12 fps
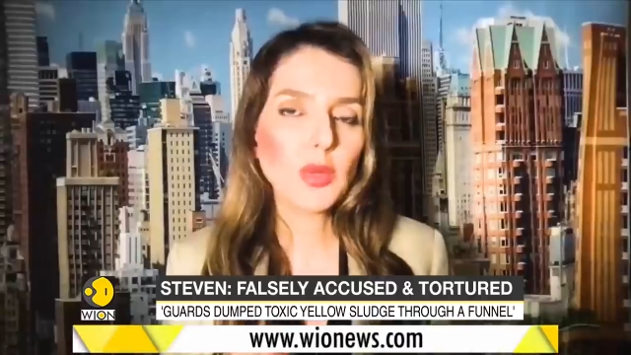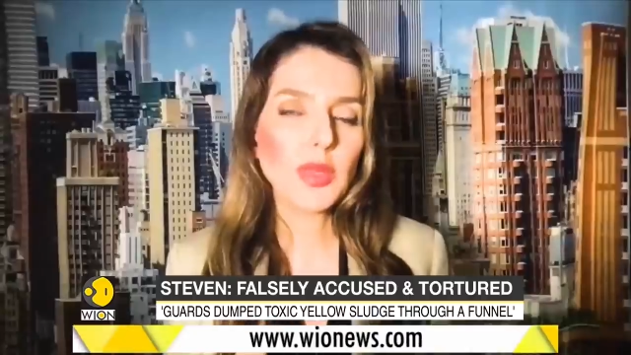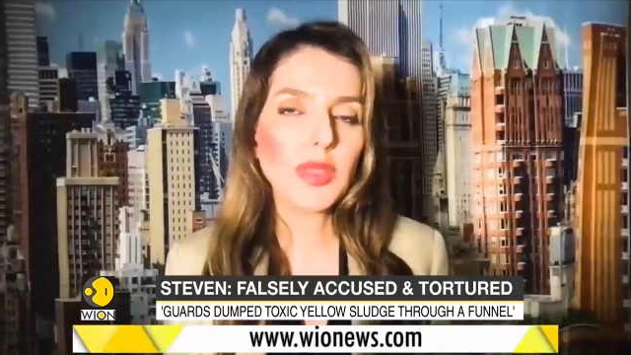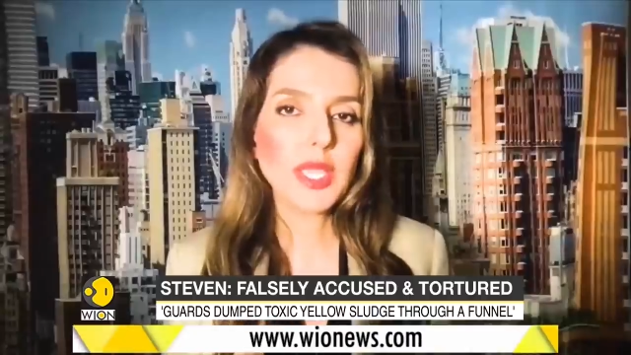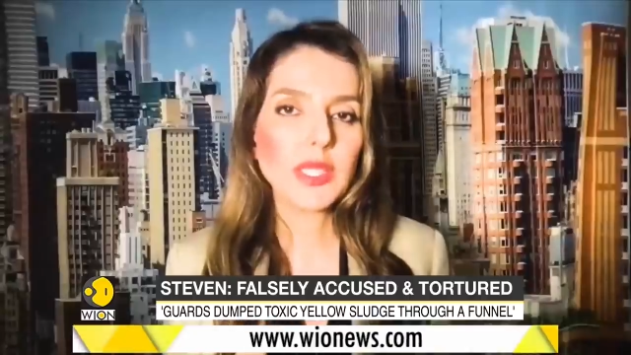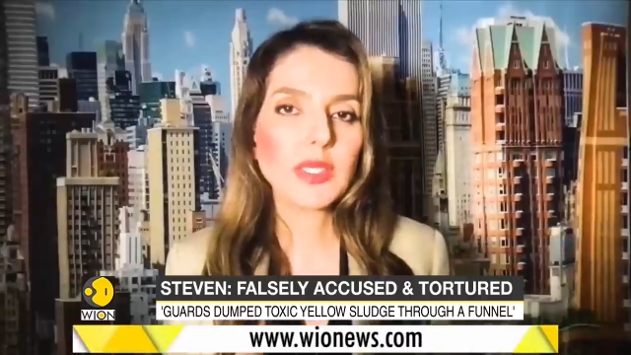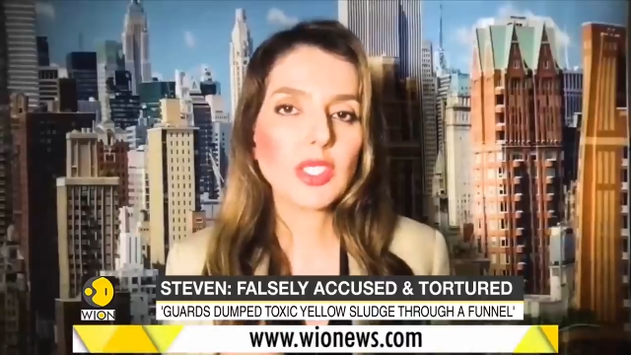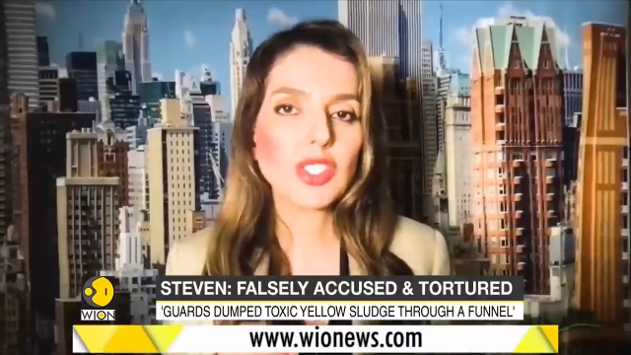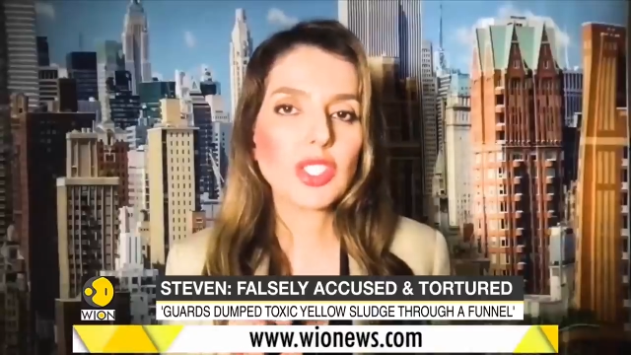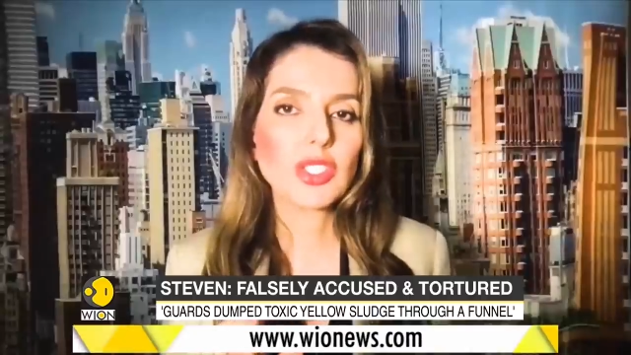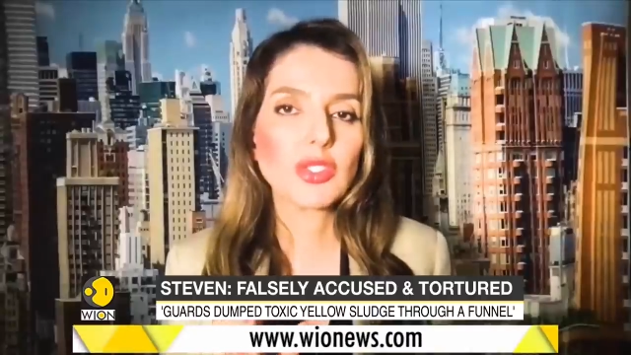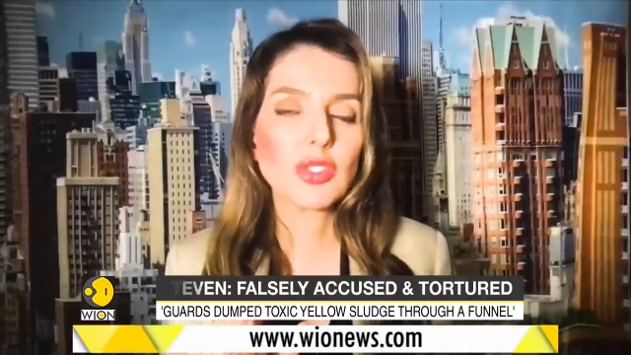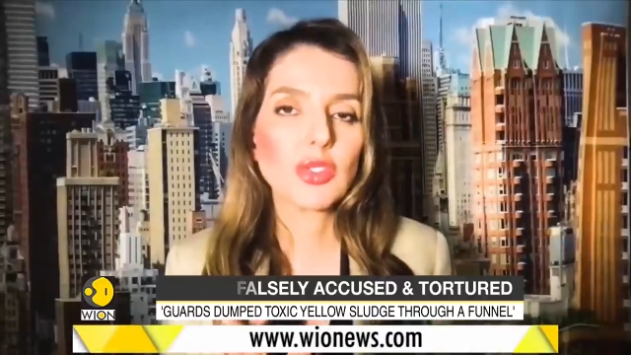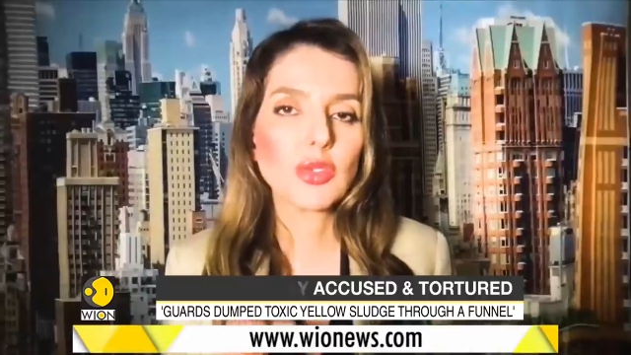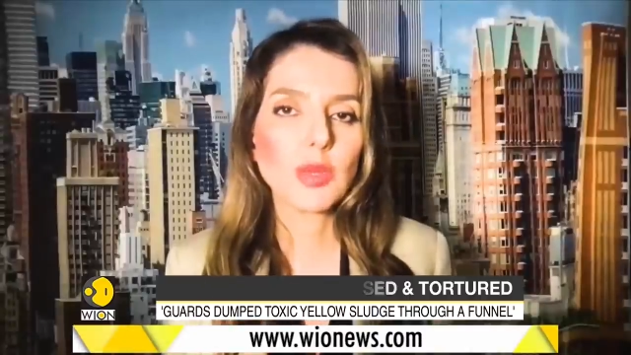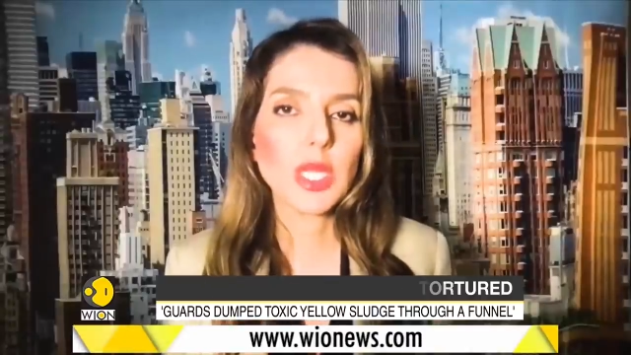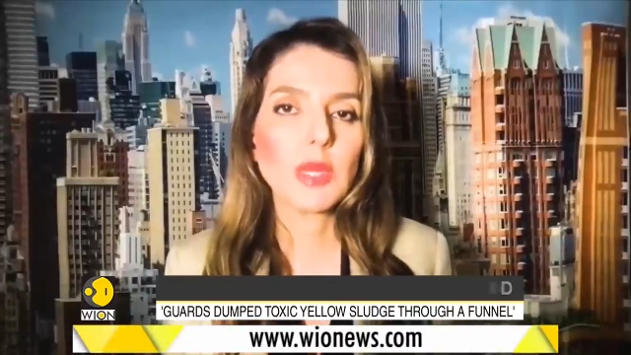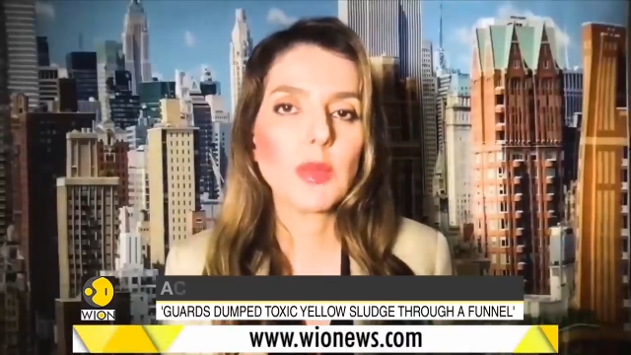do you think such
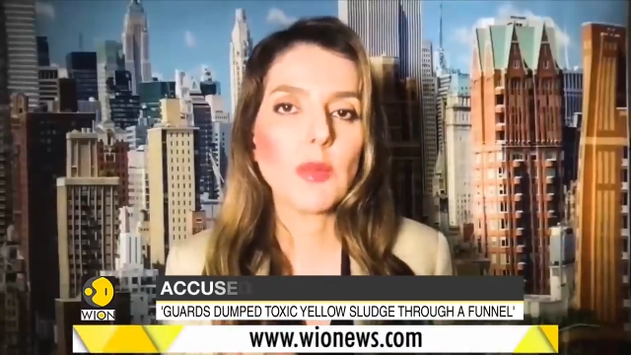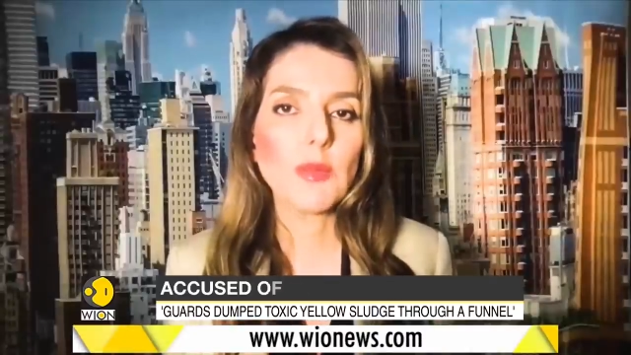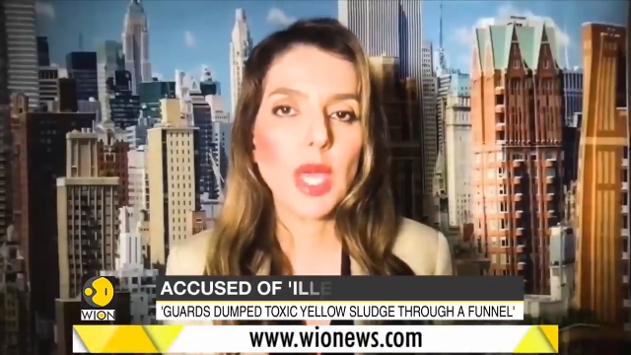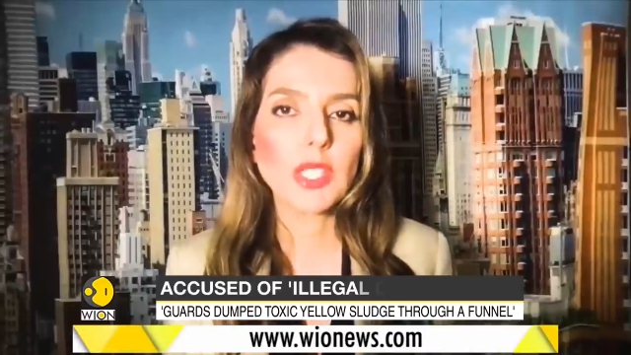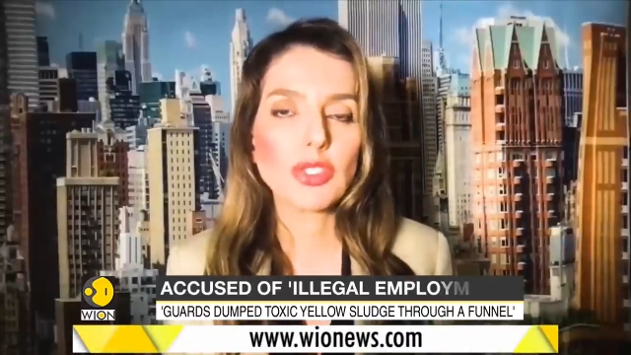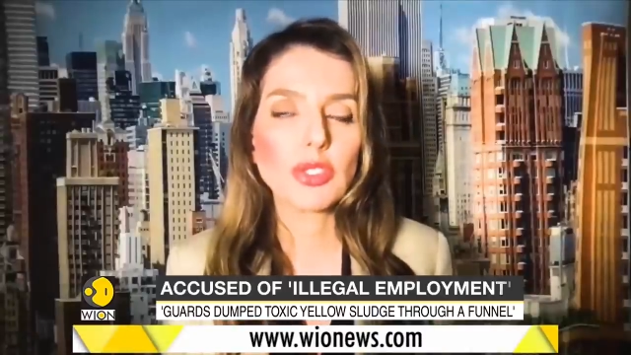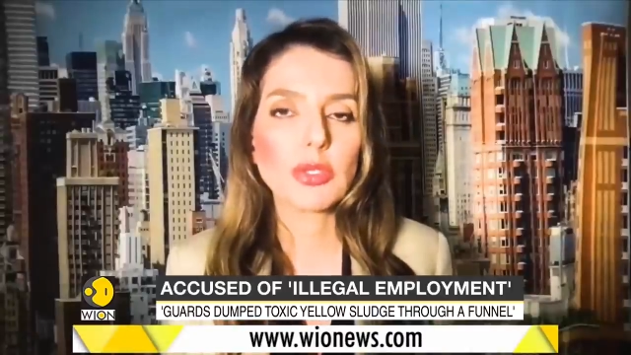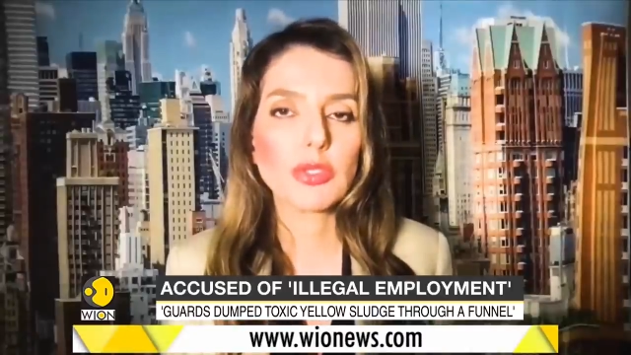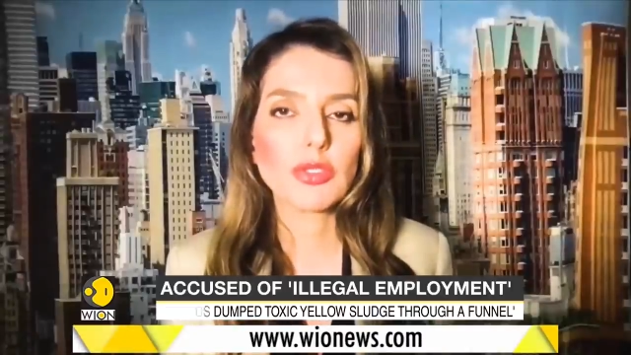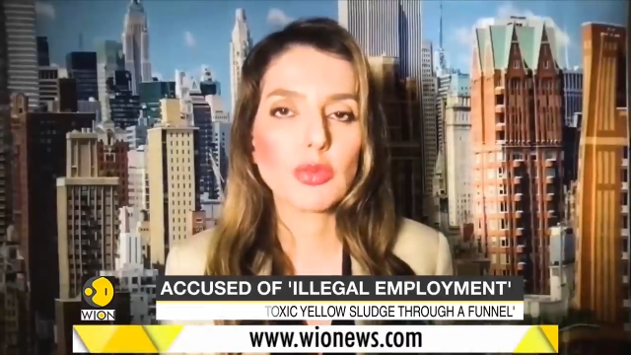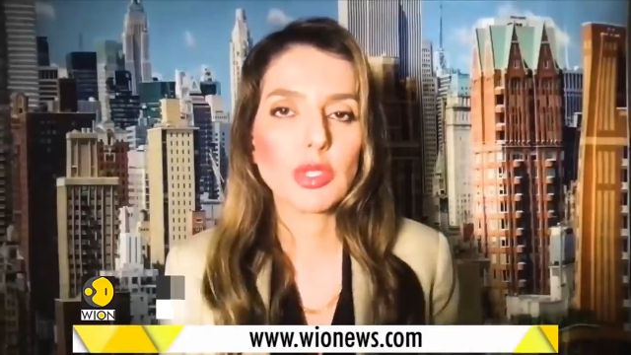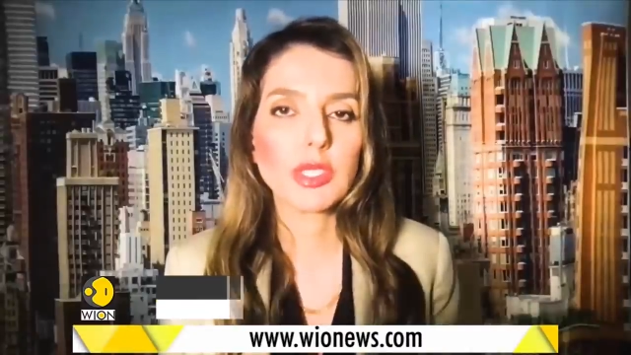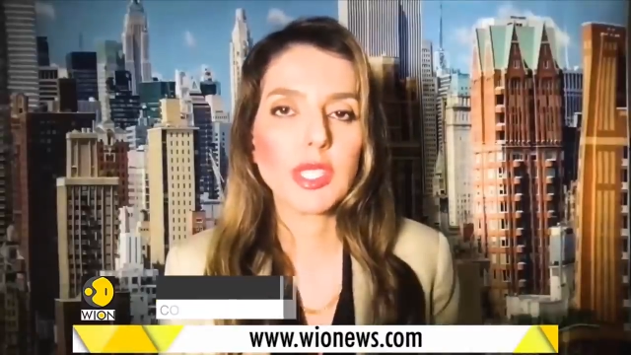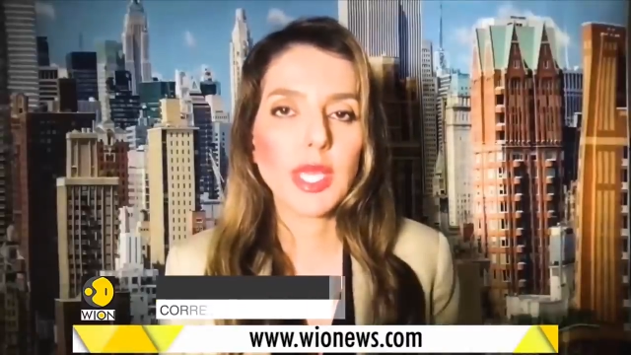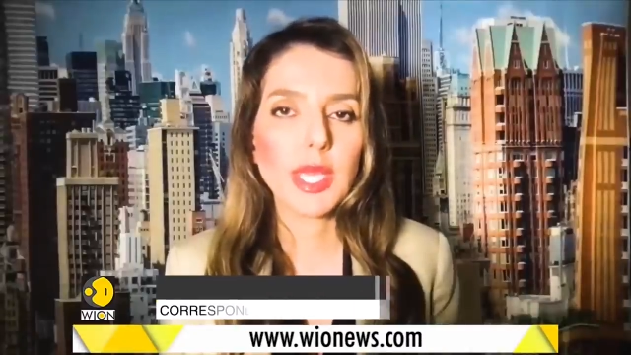extreme measures were